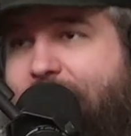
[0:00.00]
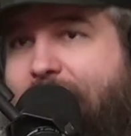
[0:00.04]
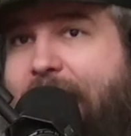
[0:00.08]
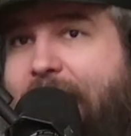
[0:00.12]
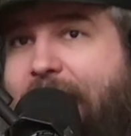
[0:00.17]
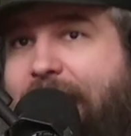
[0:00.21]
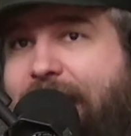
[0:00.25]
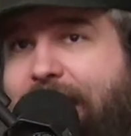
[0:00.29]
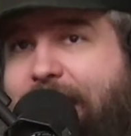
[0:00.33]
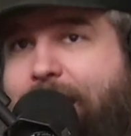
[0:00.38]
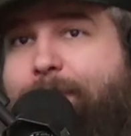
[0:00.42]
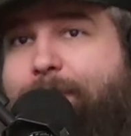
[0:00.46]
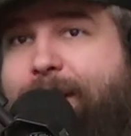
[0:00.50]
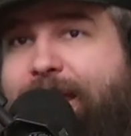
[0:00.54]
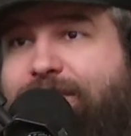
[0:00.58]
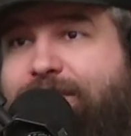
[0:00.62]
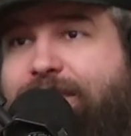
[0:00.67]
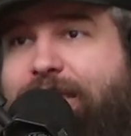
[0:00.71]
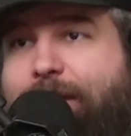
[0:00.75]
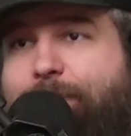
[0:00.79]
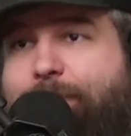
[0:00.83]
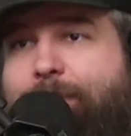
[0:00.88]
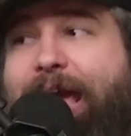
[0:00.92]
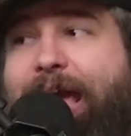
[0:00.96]
And he made
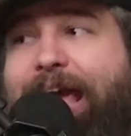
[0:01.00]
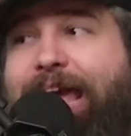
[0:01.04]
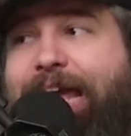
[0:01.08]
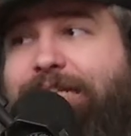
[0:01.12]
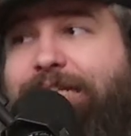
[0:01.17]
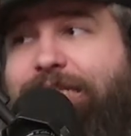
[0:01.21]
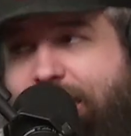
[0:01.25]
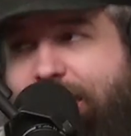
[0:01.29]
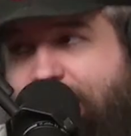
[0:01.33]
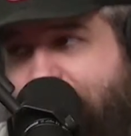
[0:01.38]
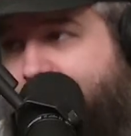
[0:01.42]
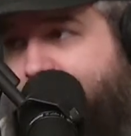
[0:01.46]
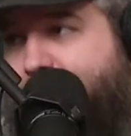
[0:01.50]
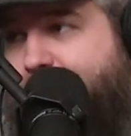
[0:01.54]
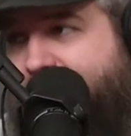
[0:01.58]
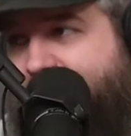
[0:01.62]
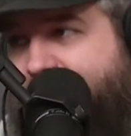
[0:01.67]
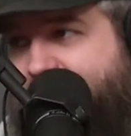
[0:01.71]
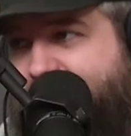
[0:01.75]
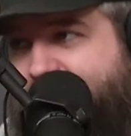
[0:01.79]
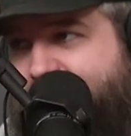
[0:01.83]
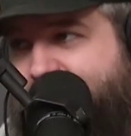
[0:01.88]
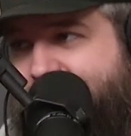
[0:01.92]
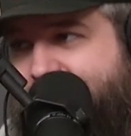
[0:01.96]
them a ton of
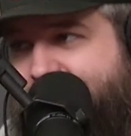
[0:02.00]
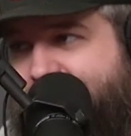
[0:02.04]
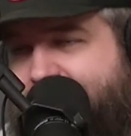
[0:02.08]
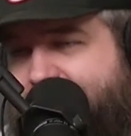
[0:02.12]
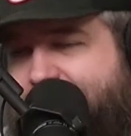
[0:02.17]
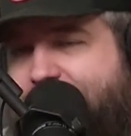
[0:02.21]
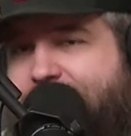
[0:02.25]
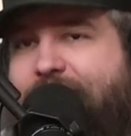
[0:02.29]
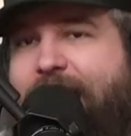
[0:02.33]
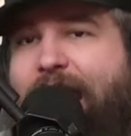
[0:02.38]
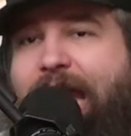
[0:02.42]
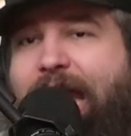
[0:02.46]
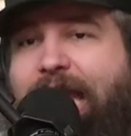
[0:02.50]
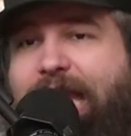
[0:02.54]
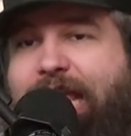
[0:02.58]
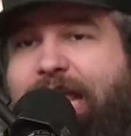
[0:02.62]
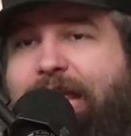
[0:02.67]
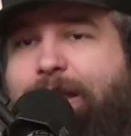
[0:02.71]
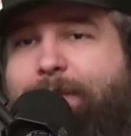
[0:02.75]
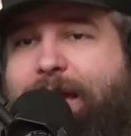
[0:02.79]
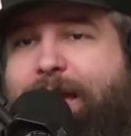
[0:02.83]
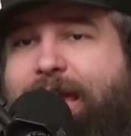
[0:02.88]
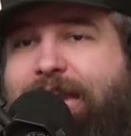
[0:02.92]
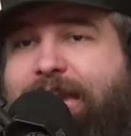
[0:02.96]
money, and
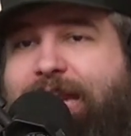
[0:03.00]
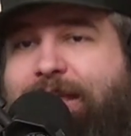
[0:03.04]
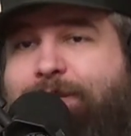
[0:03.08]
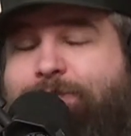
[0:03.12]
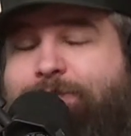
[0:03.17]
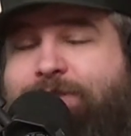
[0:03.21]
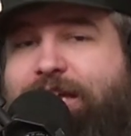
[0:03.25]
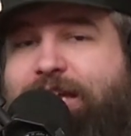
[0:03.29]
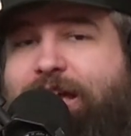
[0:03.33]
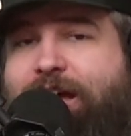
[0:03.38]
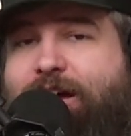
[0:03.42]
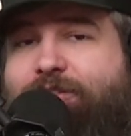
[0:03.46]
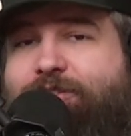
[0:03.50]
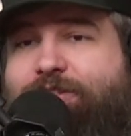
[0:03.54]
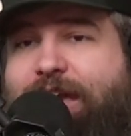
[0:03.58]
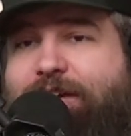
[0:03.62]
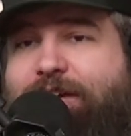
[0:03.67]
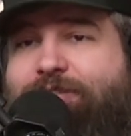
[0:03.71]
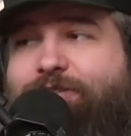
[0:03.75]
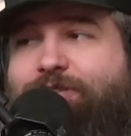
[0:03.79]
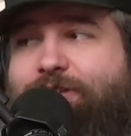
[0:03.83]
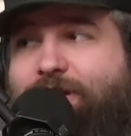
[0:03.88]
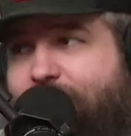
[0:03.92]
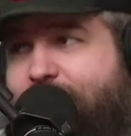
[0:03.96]
he made himself
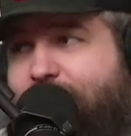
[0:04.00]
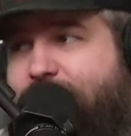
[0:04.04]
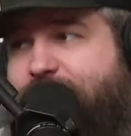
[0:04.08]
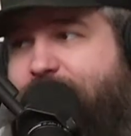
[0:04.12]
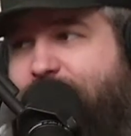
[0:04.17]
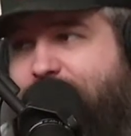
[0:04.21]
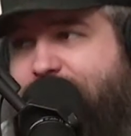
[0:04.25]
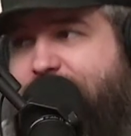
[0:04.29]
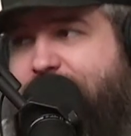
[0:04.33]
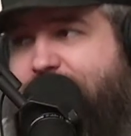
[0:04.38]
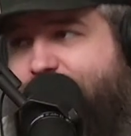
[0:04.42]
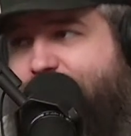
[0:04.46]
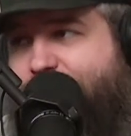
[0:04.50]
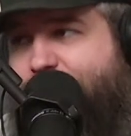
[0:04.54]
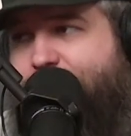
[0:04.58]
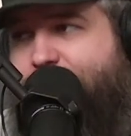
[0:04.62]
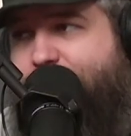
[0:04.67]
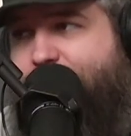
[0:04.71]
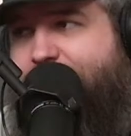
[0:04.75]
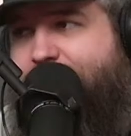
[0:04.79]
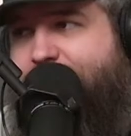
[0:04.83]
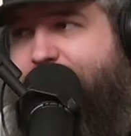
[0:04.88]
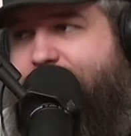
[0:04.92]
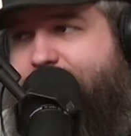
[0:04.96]
a very successful
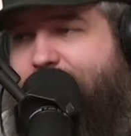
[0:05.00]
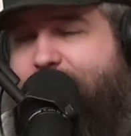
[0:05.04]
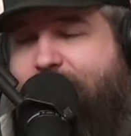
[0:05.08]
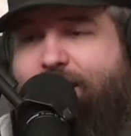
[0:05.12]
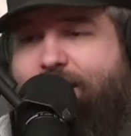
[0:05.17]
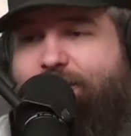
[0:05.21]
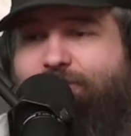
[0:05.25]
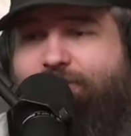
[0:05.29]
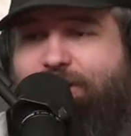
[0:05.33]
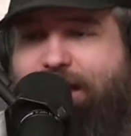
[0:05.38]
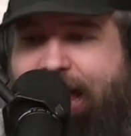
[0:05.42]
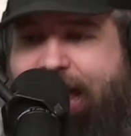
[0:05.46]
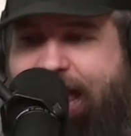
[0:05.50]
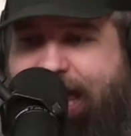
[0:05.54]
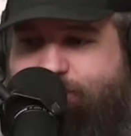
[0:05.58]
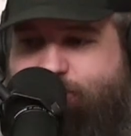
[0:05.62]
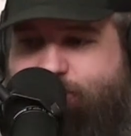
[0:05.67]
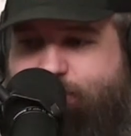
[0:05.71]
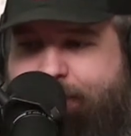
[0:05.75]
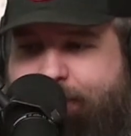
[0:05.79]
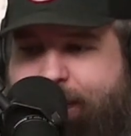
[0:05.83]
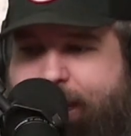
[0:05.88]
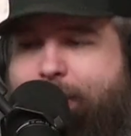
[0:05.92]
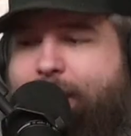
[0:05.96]
career of, I
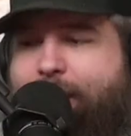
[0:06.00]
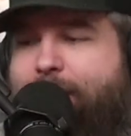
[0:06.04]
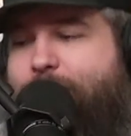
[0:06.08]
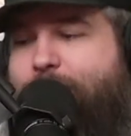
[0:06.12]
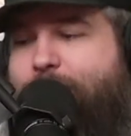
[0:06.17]
do a Batman